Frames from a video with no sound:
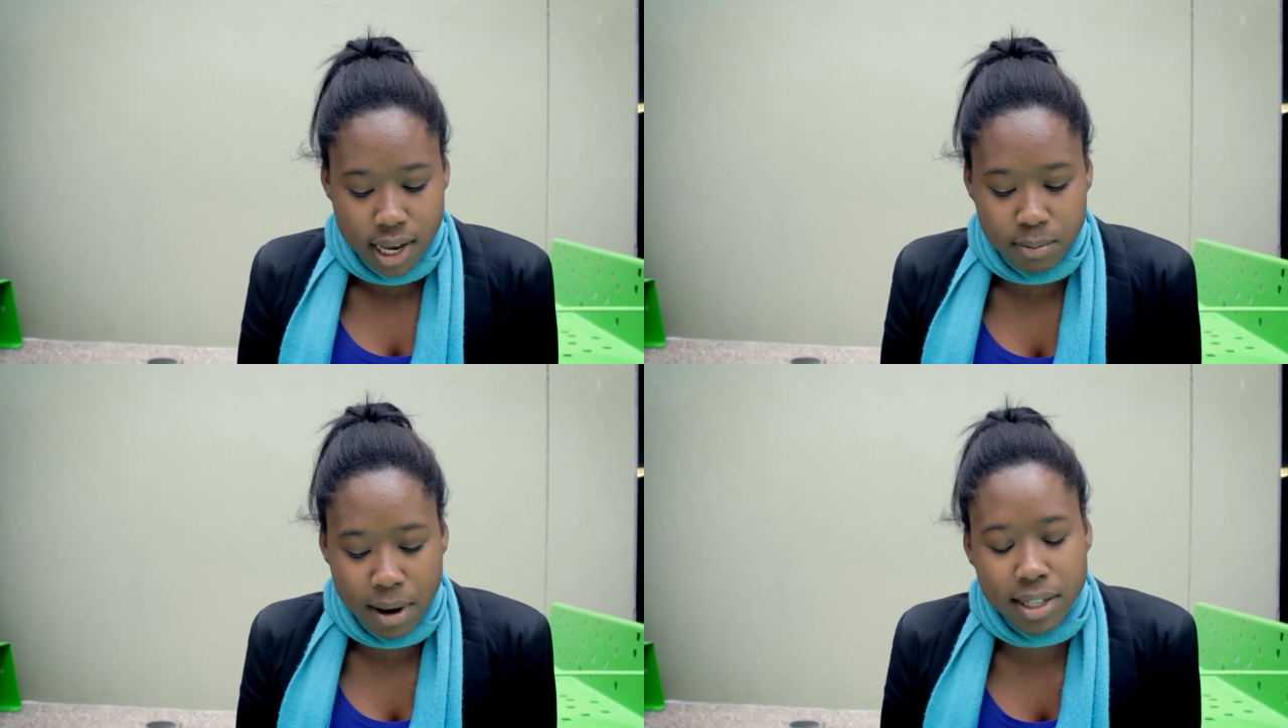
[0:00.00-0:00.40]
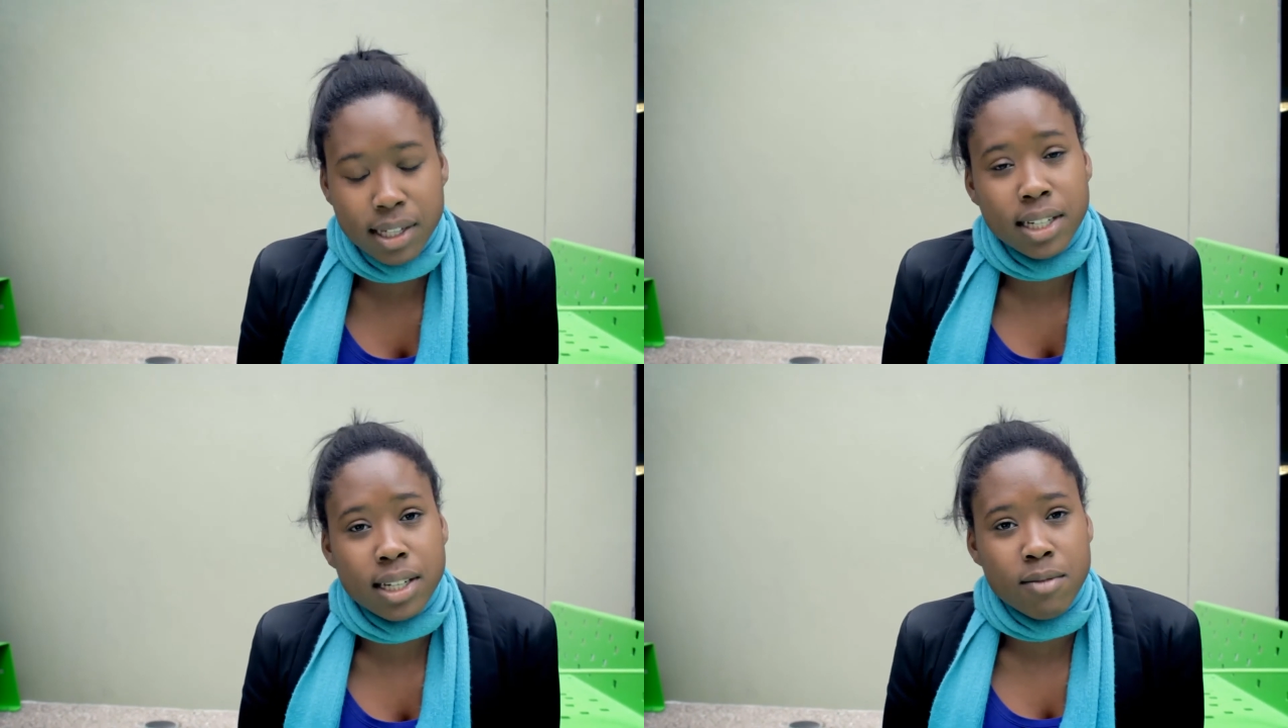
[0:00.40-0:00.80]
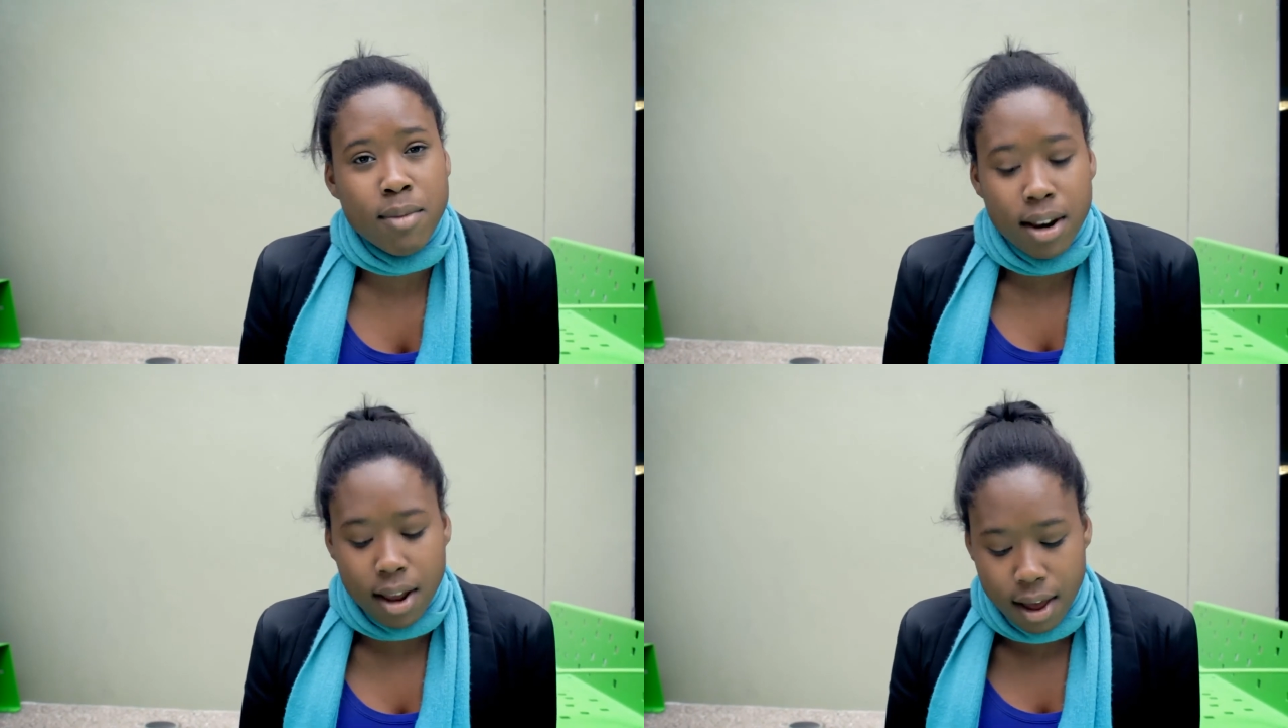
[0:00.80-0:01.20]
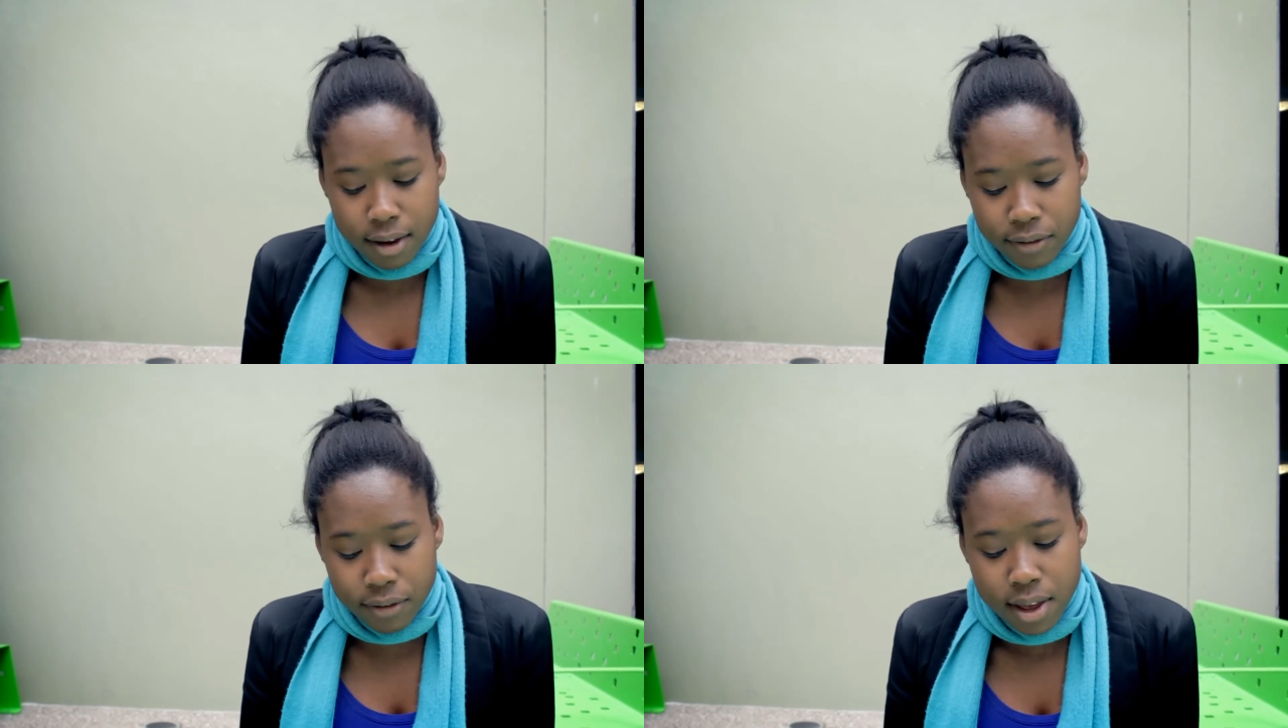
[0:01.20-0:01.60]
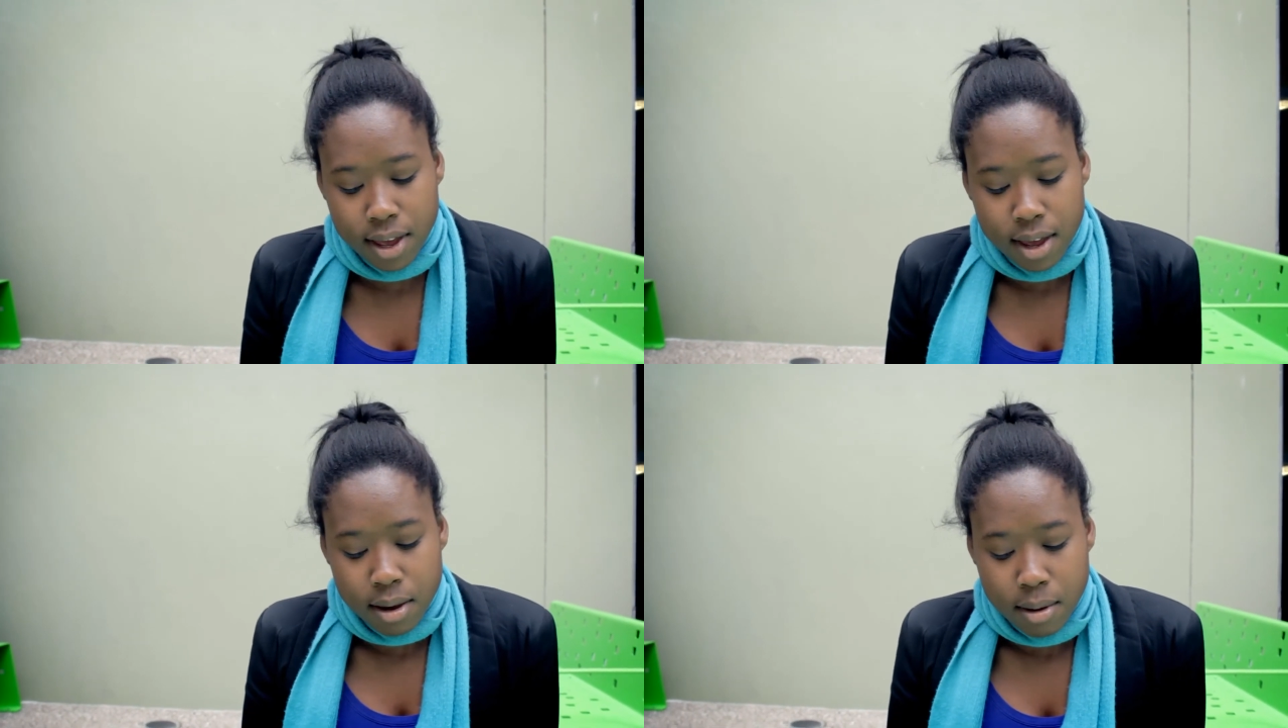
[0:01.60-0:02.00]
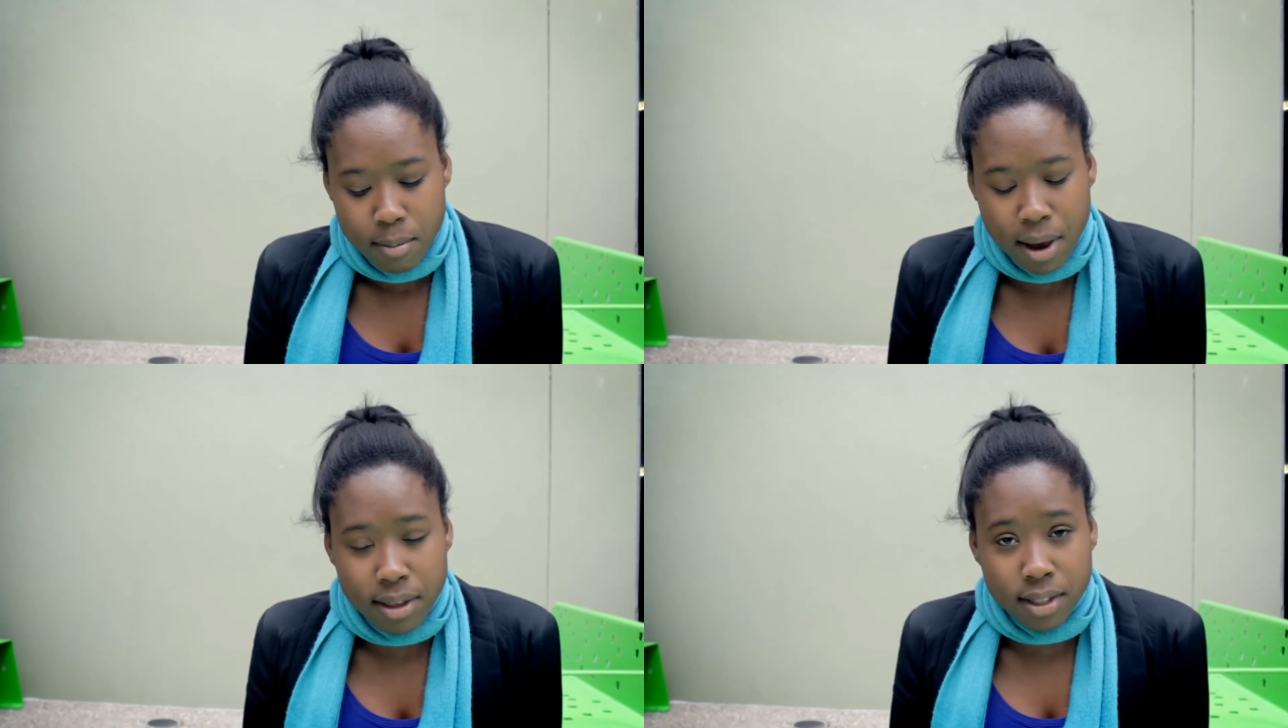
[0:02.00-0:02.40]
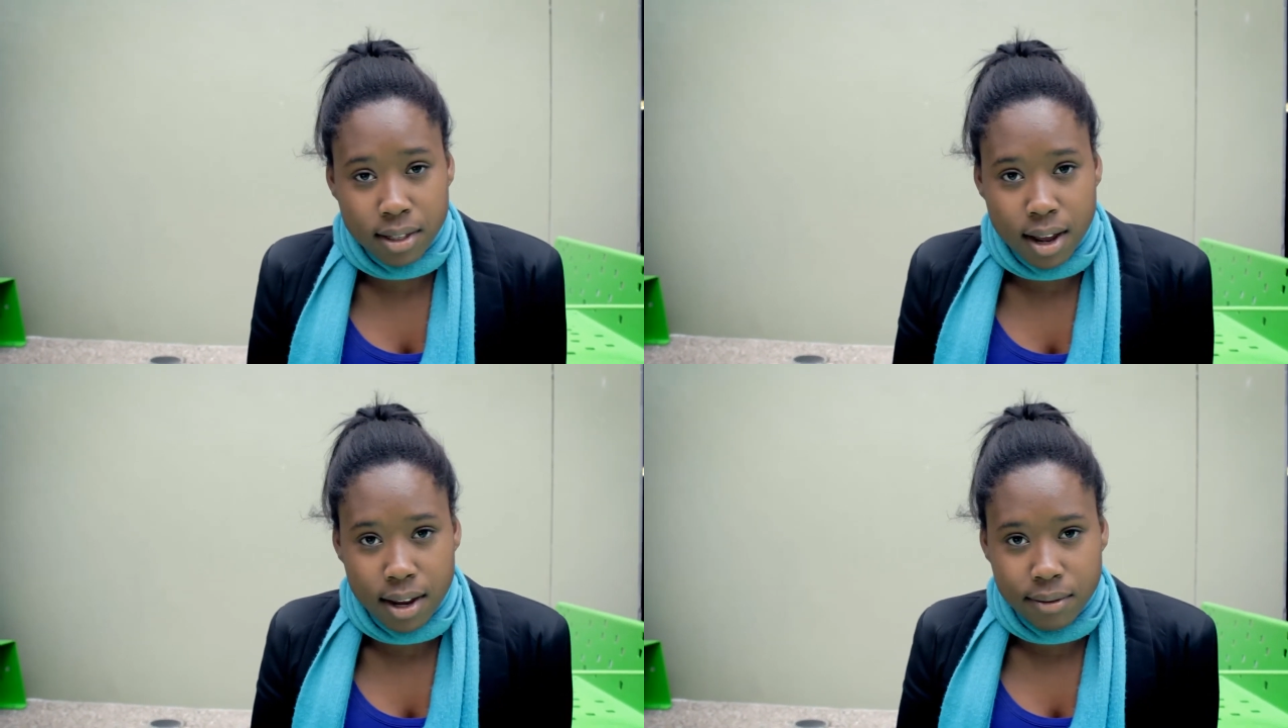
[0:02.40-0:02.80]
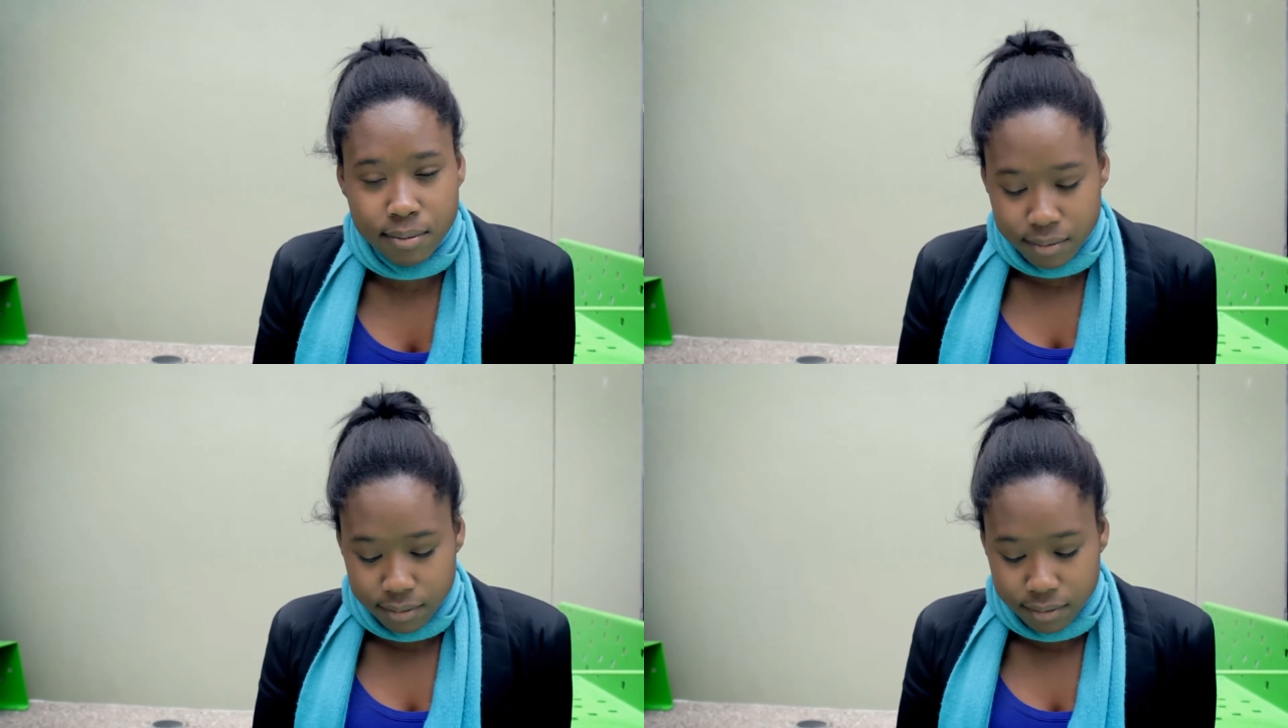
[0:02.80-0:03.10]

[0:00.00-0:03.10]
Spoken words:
is basically to live my life by this line.